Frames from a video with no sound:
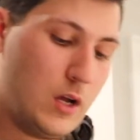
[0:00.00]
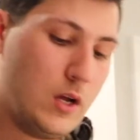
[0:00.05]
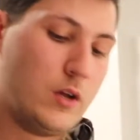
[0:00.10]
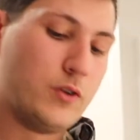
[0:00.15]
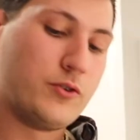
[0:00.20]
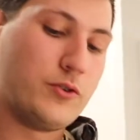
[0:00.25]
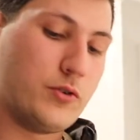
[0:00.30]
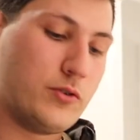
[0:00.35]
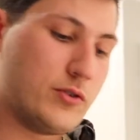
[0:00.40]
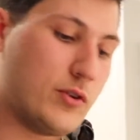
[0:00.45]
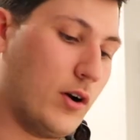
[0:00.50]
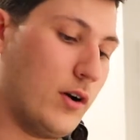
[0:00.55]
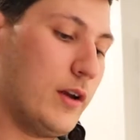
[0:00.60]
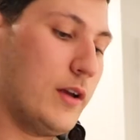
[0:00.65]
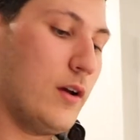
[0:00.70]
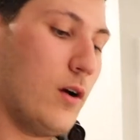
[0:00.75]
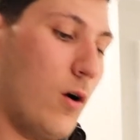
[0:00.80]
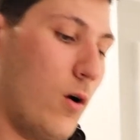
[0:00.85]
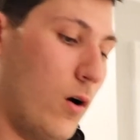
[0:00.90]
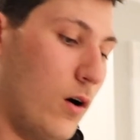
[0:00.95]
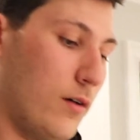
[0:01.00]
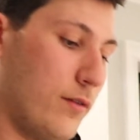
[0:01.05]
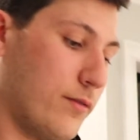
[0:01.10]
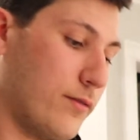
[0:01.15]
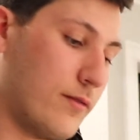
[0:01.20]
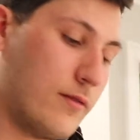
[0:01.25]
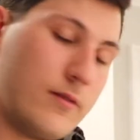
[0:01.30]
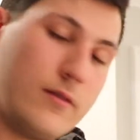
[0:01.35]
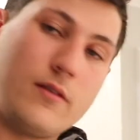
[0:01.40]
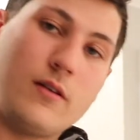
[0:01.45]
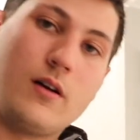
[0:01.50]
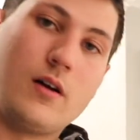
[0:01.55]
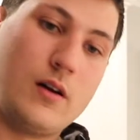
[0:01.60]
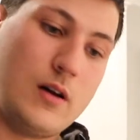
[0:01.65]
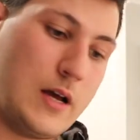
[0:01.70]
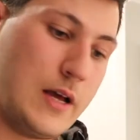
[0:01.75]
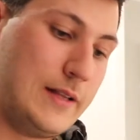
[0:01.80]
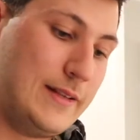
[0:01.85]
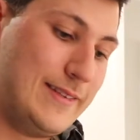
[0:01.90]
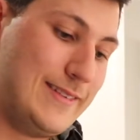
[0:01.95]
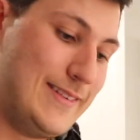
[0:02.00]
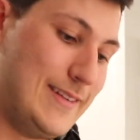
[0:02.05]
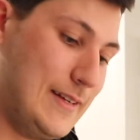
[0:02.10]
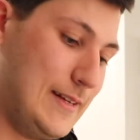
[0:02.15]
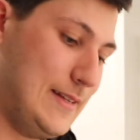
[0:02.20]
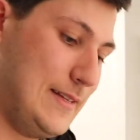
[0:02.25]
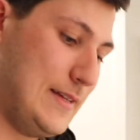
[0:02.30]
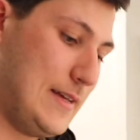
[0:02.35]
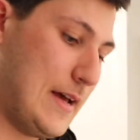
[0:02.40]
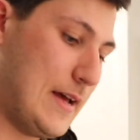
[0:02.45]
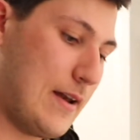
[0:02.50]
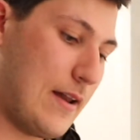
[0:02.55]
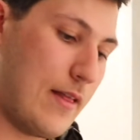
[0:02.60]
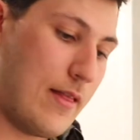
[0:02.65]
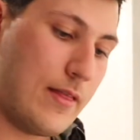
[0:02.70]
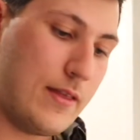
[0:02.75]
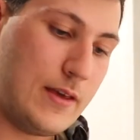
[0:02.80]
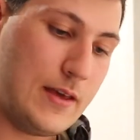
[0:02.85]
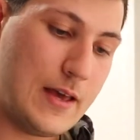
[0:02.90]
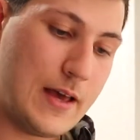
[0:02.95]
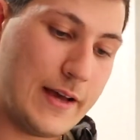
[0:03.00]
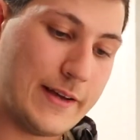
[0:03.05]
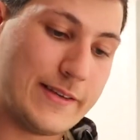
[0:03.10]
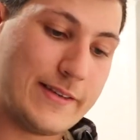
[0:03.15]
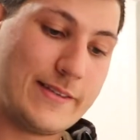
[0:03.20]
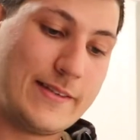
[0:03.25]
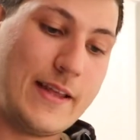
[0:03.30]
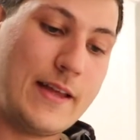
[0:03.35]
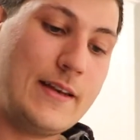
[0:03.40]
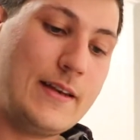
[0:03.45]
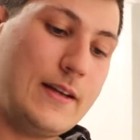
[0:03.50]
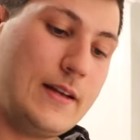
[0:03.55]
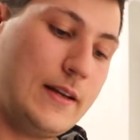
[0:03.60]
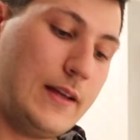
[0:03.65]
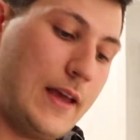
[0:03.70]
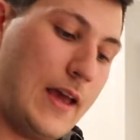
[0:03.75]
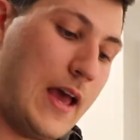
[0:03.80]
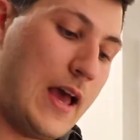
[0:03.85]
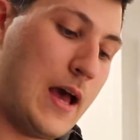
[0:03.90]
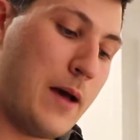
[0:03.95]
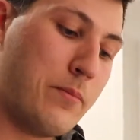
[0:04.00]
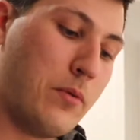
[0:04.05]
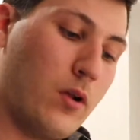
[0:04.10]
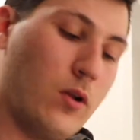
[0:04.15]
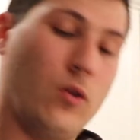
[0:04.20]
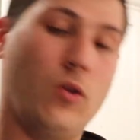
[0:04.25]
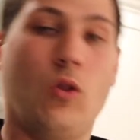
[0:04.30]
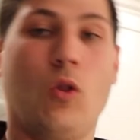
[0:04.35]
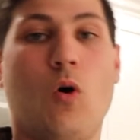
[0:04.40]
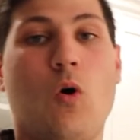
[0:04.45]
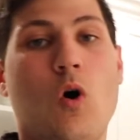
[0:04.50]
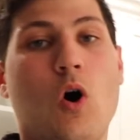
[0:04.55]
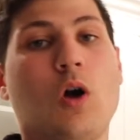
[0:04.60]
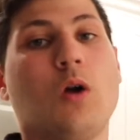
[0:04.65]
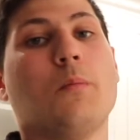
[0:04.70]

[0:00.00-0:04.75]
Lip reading: So starting off, I did get the extended cab long